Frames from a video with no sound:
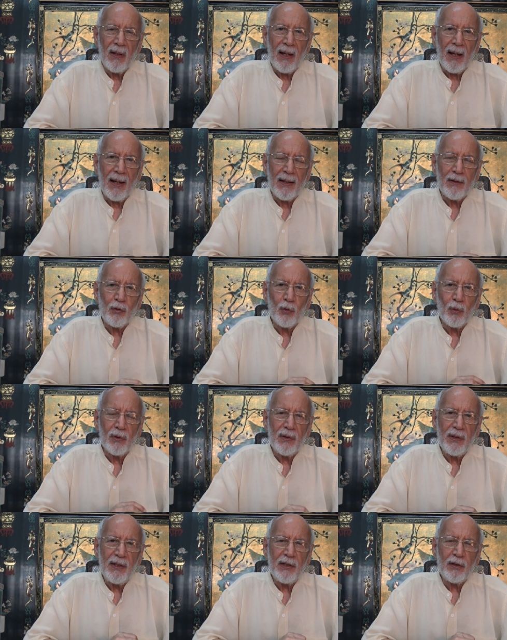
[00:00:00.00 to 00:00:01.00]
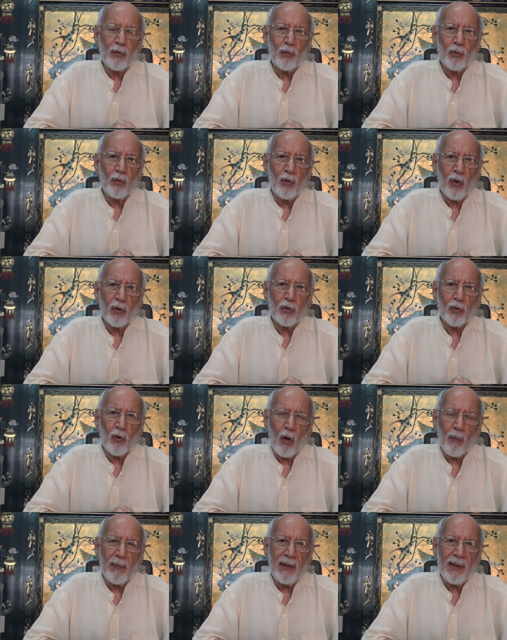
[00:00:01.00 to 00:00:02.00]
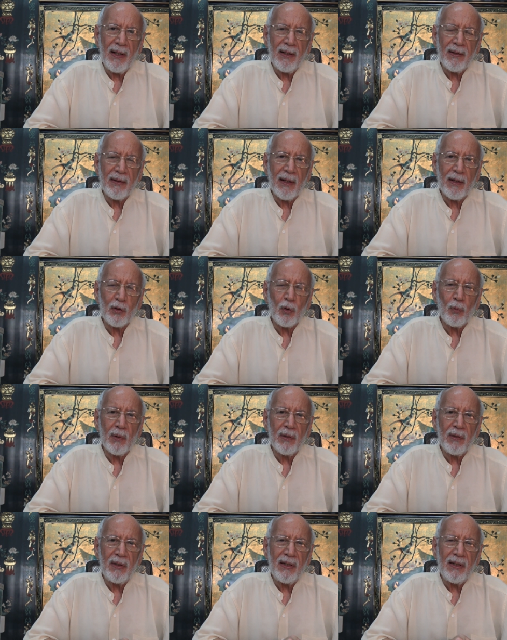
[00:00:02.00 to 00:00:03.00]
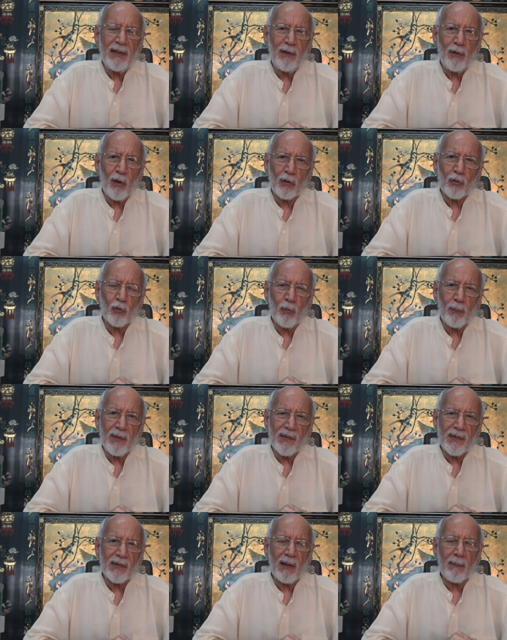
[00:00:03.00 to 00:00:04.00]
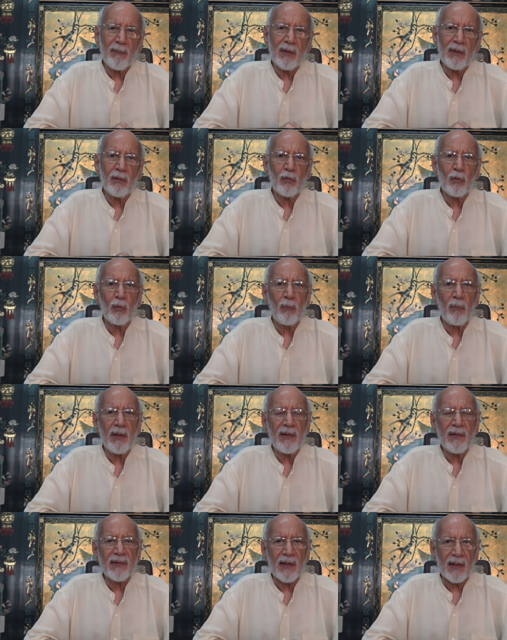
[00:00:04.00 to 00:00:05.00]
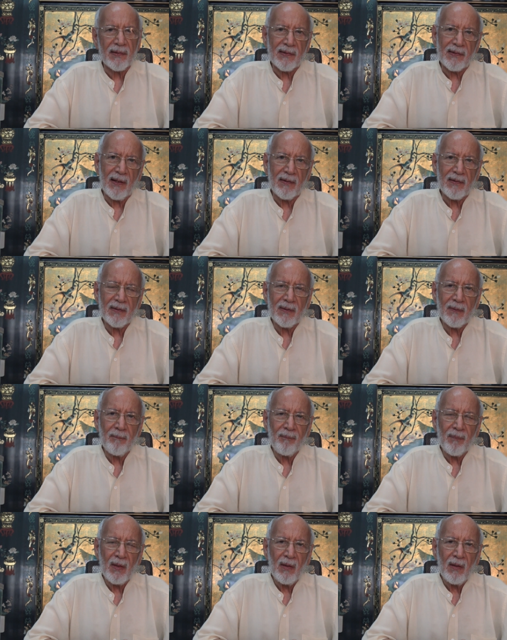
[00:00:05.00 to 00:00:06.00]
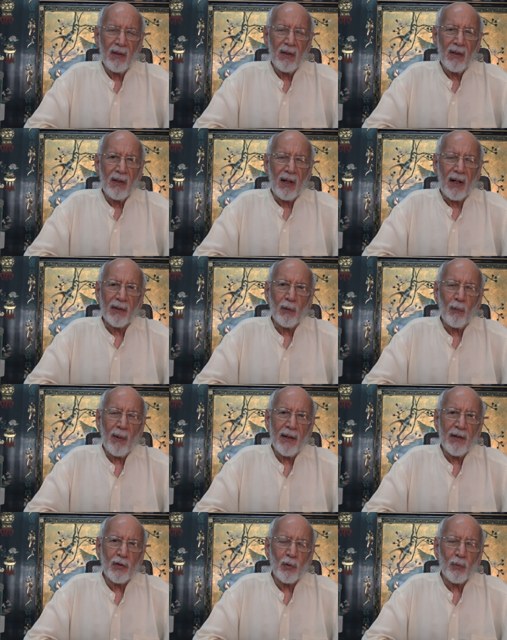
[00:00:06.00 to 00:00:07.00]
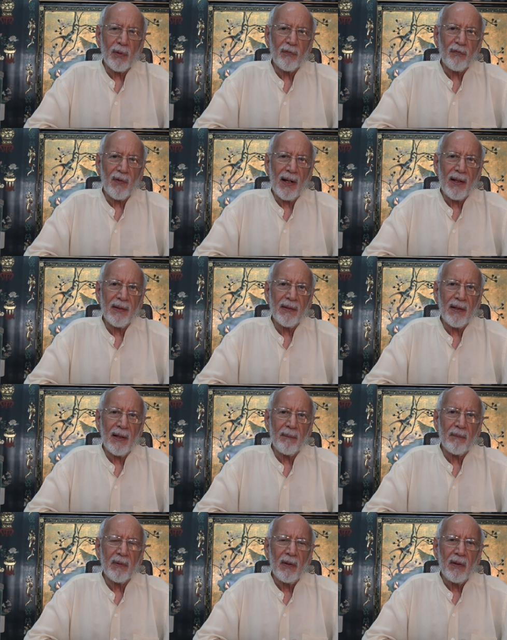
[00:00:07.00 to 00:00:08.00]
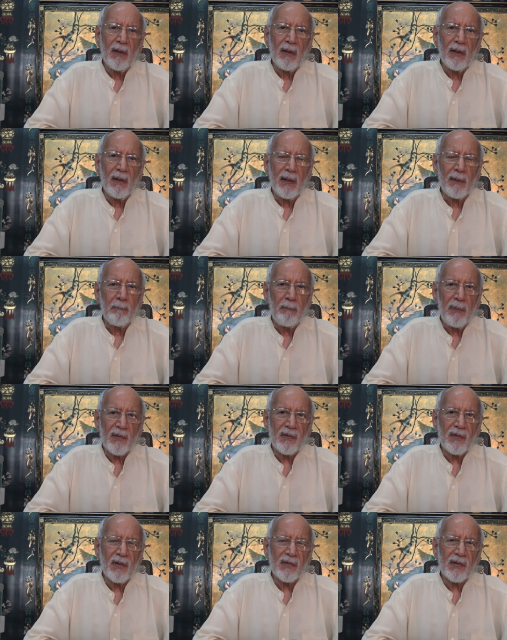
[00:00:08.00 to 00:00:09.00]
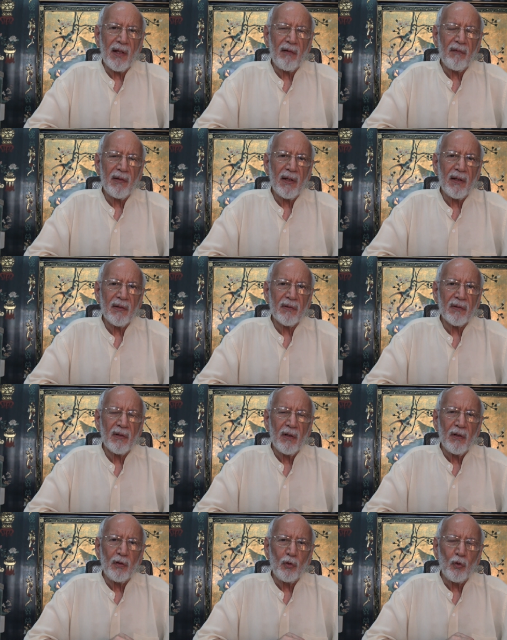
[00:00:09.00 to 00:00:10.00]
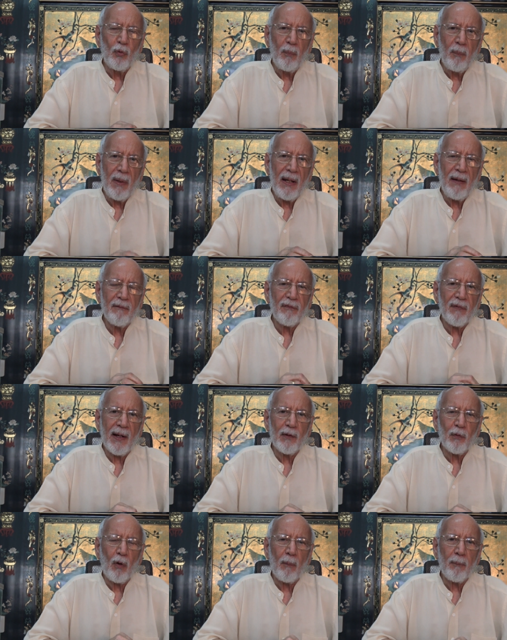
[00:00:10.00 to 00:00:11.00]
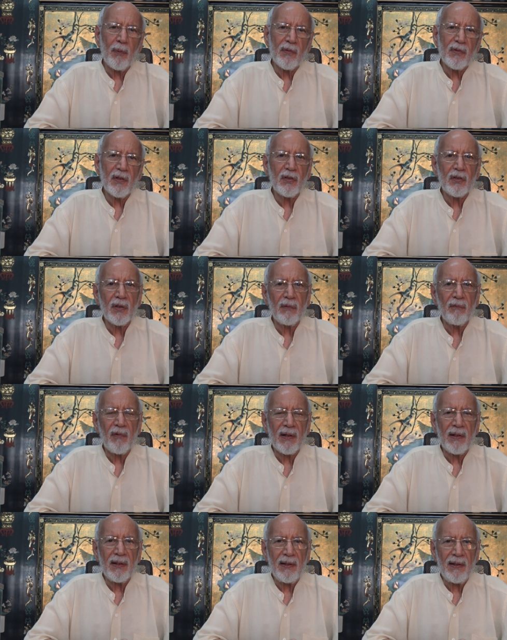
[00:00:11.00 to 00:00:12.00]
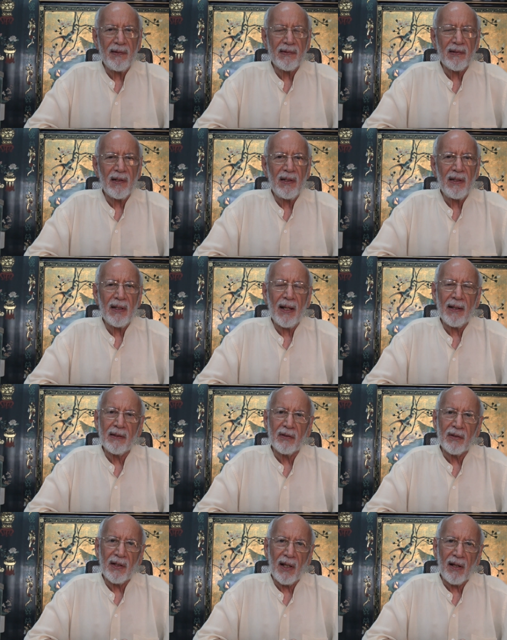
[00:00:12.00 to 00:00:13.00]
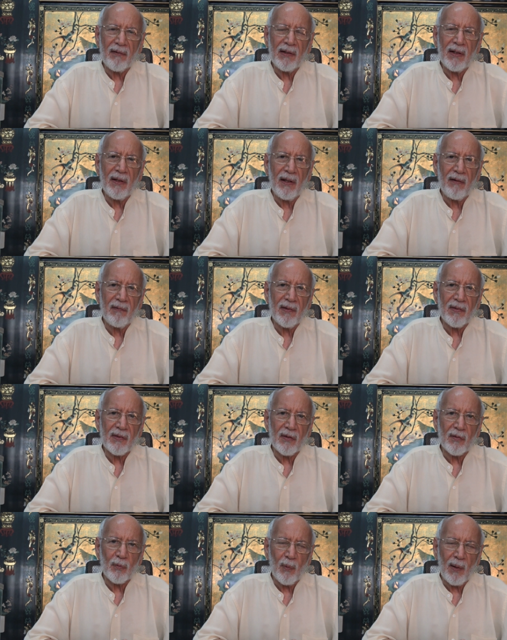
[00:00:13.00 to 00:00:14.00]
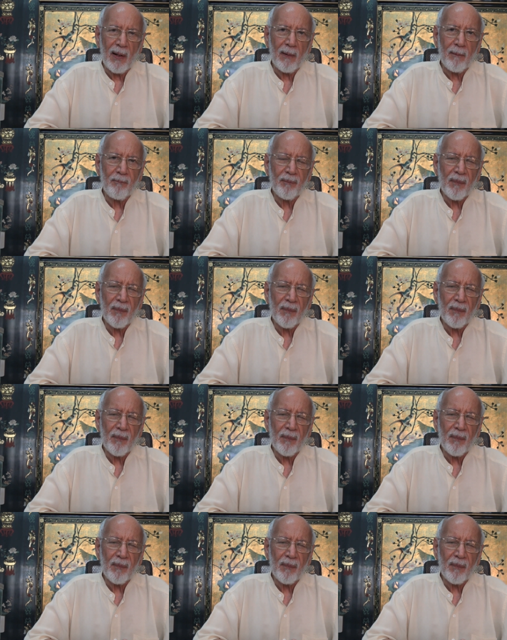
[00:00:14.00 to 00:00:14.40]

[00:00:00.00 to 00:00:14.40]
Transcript: and you'll need to not dominate and you will need not to be stubborn to bring success. Otherwise, you will find that in business areas, you may find opposition very easily, and in career areas as well.